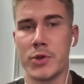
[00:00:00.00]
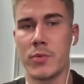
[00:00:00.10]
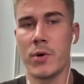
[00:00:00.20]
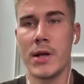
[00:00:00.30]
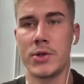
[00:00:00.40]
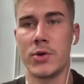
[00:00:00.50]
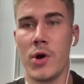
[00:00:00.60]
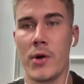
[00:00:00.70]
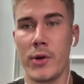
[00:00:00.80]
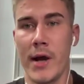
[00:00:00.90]
option one is
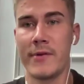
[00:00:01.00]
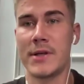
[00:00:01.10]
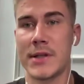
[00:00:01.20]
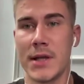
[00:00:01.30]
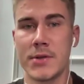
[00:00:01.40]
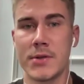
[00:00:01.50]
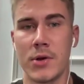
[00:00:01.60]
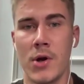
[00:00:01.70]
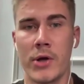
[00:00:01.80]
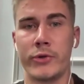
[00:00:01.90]
you know how to have the
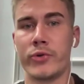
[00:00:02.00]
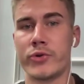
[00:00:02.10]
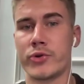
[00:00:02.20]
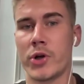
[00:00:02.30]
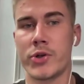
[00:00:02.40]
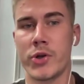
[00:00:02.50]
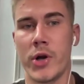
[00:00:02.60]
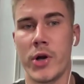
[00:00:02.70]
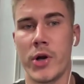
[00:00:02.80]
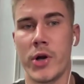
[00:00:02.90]
skills, you know how to do
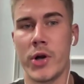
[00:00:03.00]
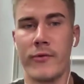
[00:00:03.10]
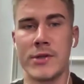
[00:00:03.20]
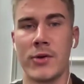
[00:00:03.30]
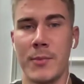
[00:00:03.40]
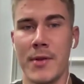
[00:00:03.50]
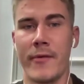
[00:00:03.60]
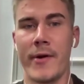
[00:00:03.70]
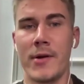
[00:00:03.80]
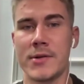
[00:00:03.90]
structure, high ticket offers, how to
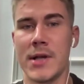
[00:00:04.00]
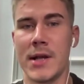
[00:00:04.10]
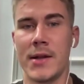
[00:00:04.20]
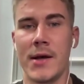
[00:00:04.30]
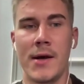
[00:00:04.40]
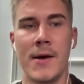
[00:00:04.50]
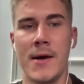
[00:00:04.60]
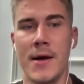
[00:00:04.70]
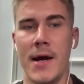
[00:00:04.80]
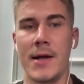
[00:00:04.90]
build funnels,
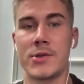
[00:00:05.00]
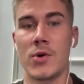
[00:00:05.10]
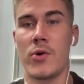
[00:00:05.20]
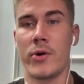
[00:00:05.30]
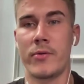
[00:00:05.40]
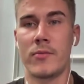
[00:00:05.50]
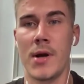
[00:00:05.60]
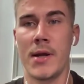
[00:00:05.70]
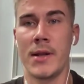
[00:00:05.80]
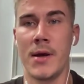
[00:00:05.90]
and so on,
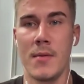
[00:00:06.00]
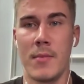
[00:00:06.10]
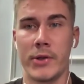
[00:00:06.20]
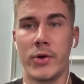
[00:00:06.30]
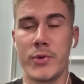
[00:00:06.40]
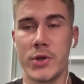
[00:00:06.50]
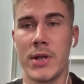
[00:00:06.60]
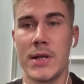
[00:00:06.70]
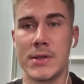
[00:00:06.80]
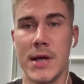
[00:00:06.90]
right? But
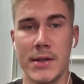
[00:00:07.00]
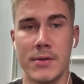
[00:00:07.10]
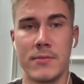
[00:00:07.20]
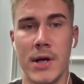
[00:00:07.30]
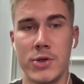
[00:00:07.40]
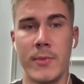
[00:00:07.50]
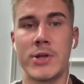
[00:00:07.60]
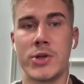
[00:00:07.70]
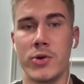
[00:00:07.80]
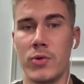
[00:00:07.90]
option is that, as you
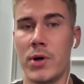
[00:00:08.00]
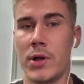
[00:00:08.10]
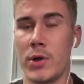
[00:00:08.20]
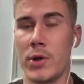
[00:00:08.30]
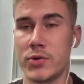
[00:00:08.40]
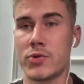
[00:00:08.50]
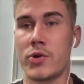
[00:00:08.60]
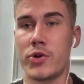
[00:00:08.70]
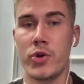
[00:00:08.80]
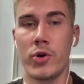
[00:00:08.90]
mentioned, you want to
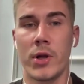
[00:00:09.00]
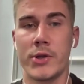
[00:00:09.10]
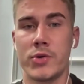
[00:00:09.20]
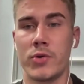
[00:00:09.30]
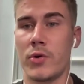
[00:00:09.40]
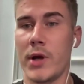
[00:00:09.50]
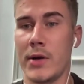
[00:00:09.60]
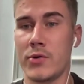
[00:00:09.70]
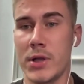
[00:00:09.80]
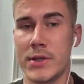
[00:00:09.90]
shortcut to
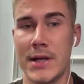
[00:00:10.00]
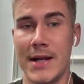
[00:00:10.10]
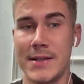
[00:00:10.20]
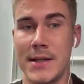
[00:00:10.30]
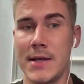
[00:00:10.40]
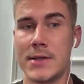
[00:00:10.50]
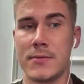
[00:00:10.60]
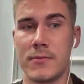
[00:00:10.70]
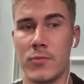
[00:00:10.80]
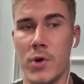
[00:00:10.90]
getting results in 90
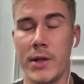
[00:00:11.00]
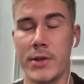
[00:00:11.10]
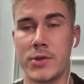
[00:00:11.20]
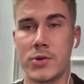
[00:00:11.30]
days, right?